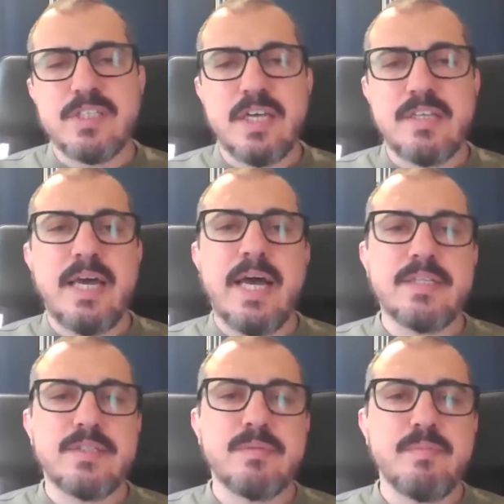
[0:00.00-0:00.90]
like
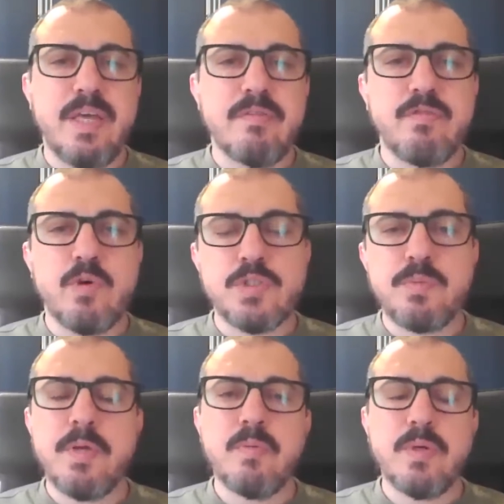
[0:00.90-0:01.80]
that, may the force
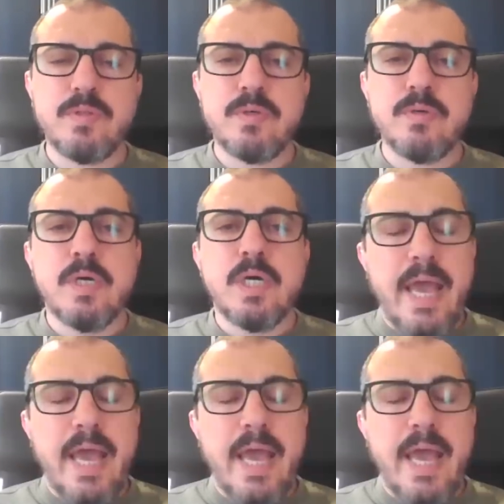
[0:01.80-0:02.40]
be with you.